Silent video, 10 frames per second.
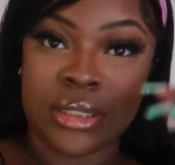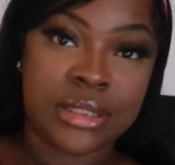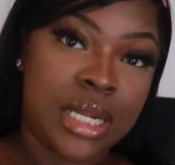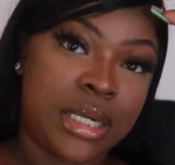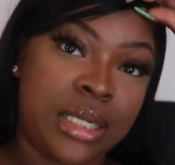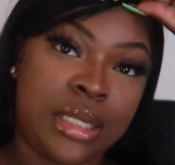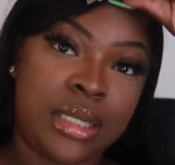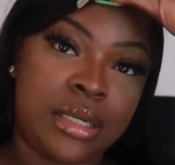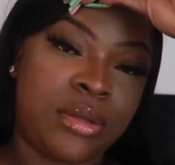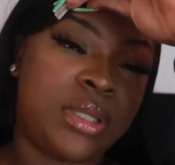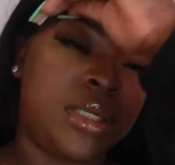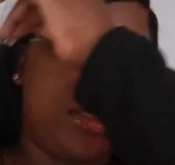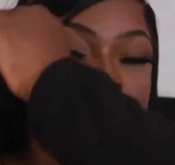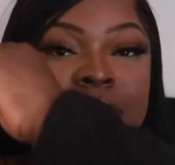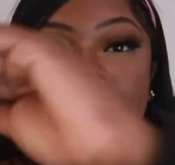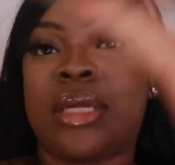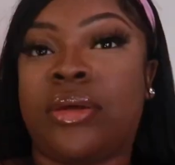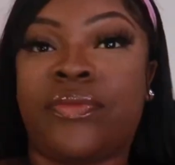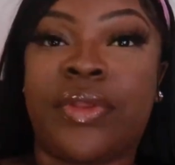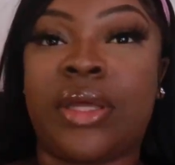that's not needed, only because I
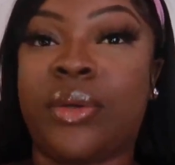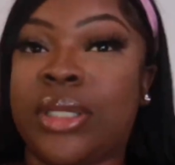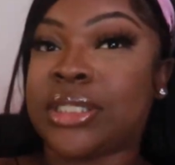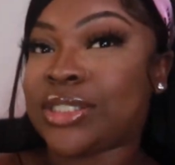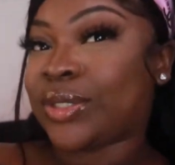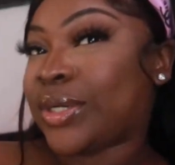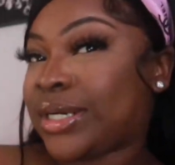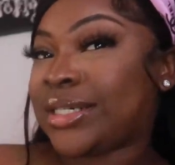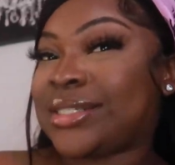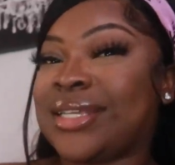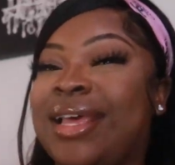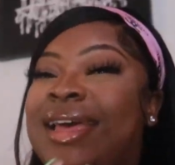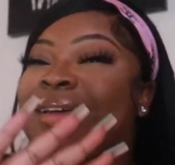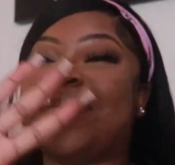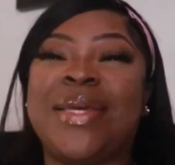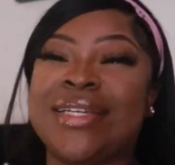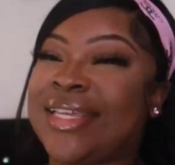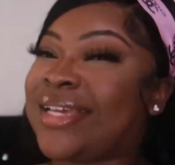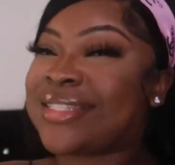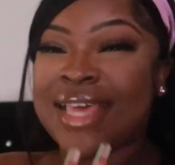don't feel like going in the stores because
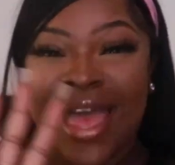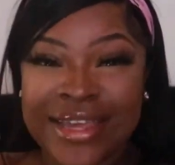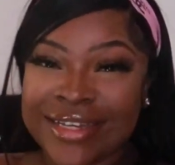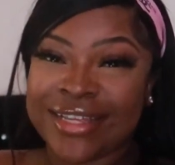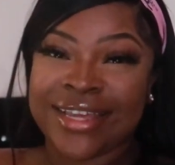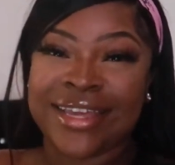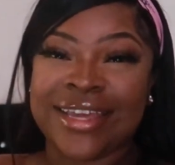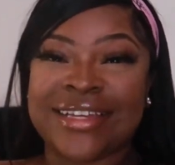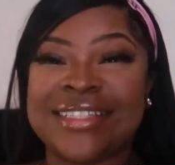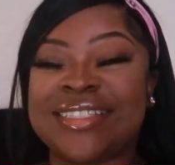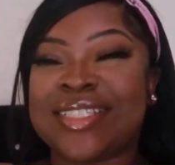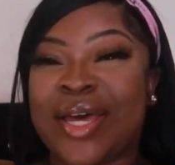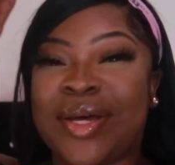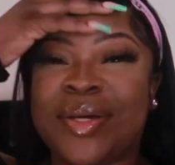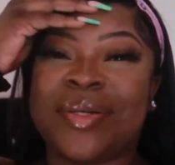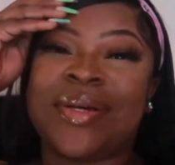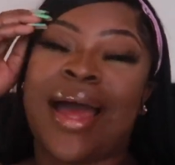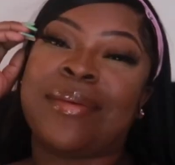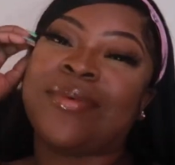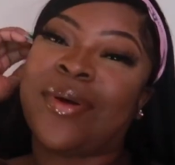anxiety. So
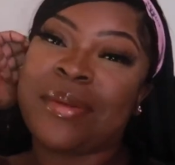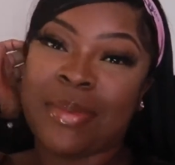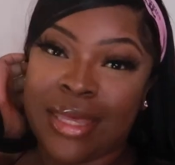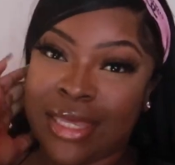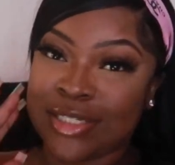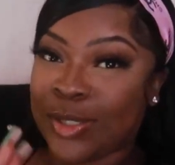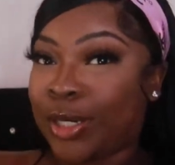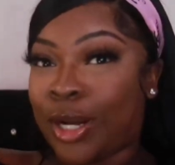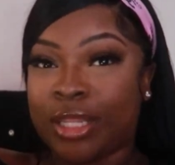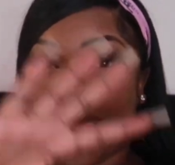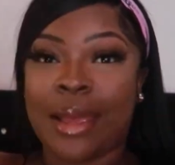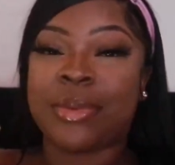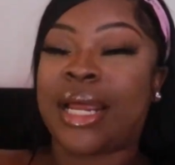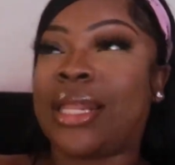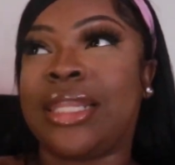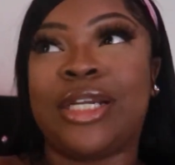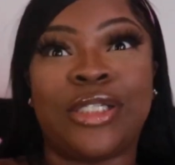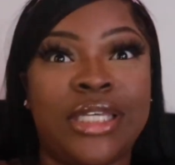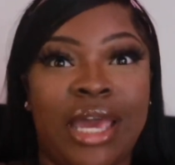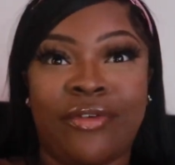I'm going to be doing it online, but I
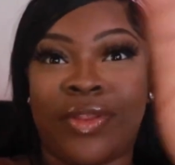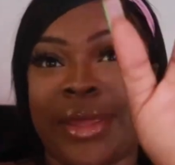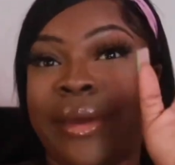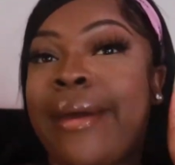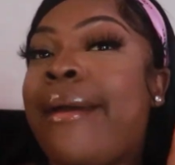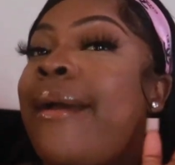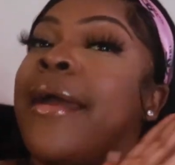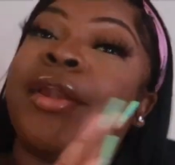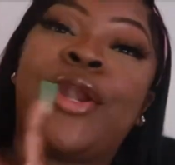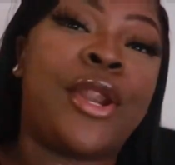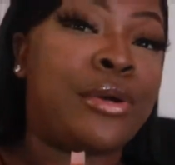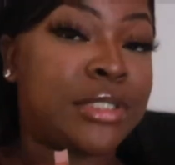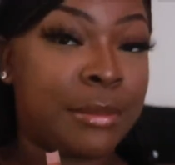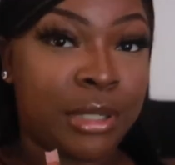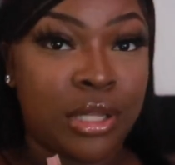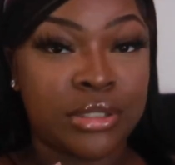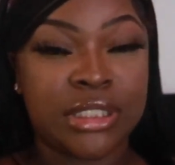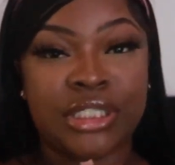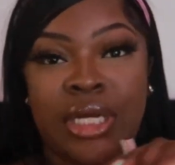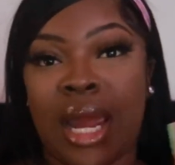literally have like no summer clothes
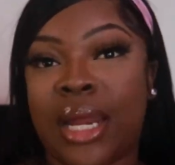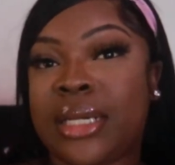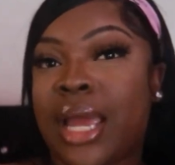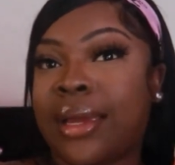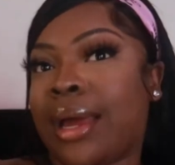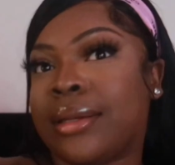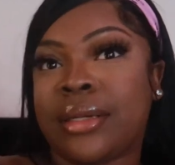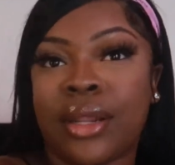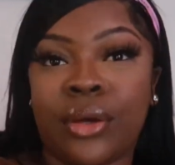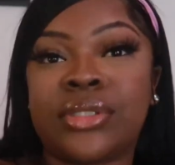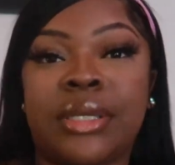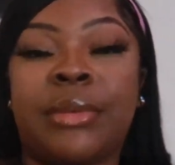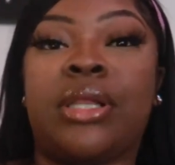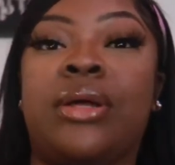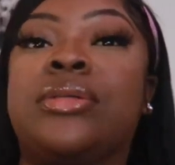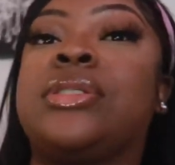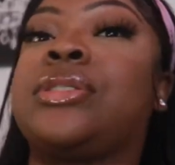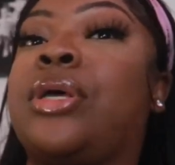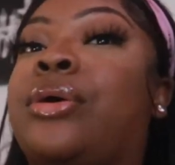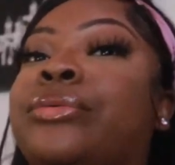this year. I got no summer clothes,
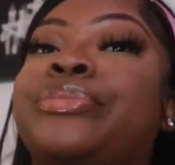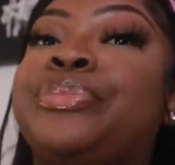so